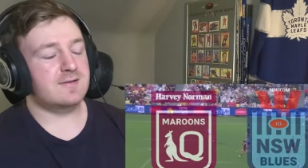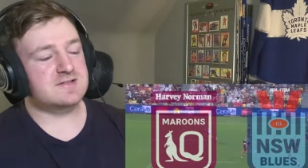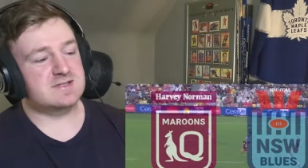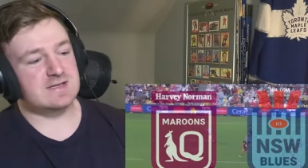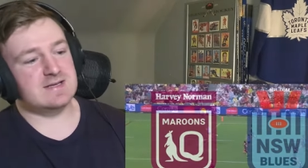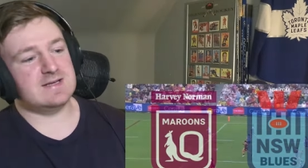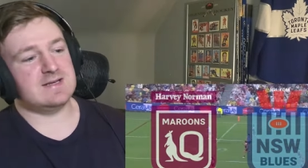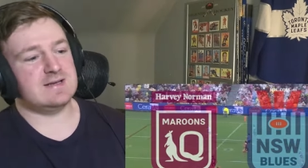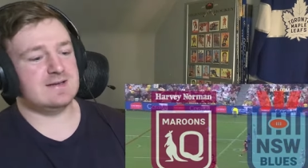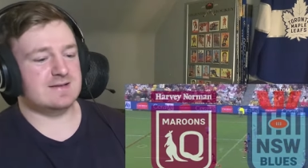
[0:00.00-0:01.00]

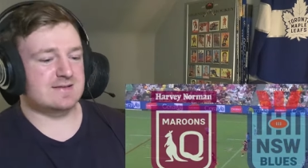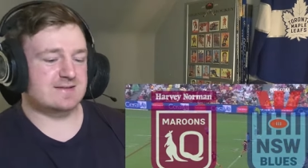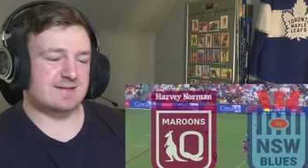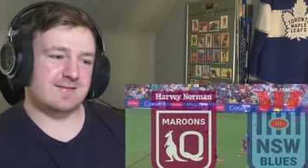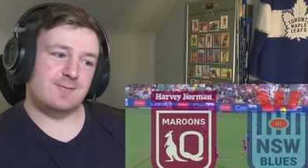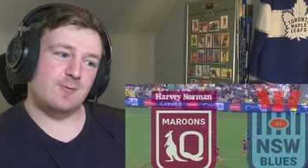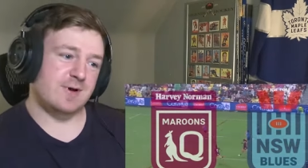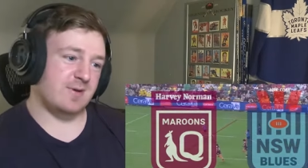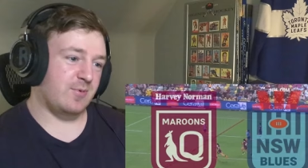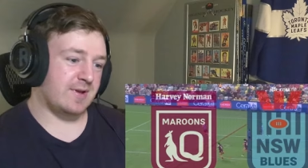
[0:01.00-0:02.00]
Jeez,
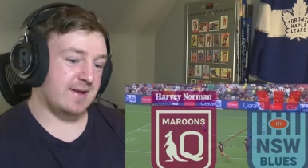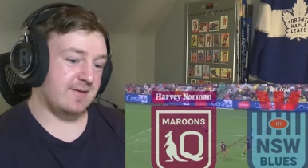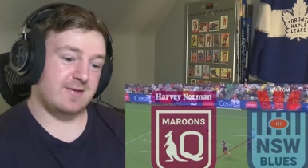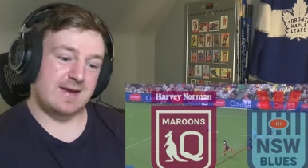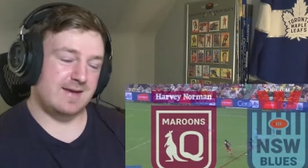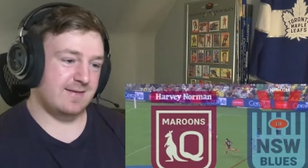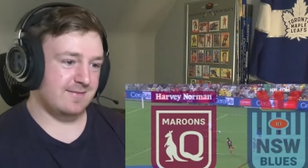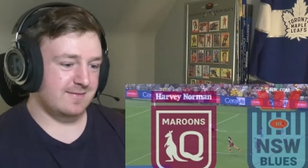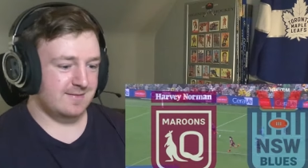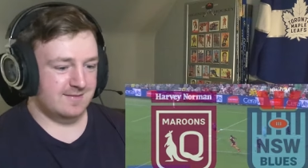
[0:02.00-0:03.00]
what a play. Okay,
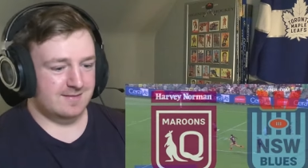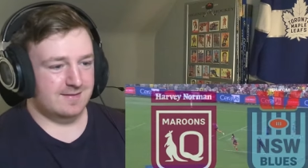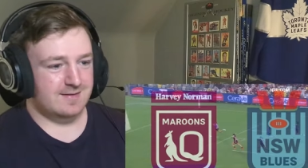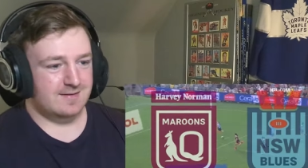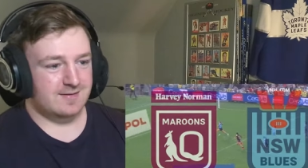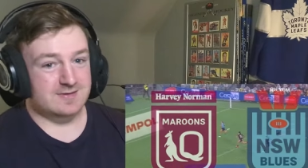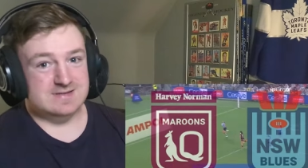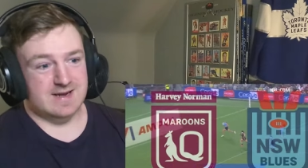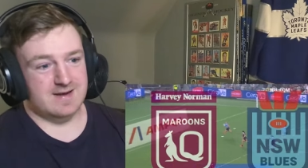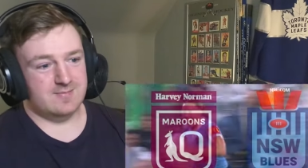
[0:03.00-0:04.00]
there's
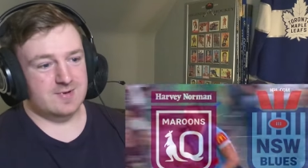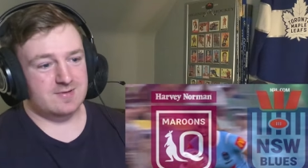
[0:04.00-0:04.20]
time.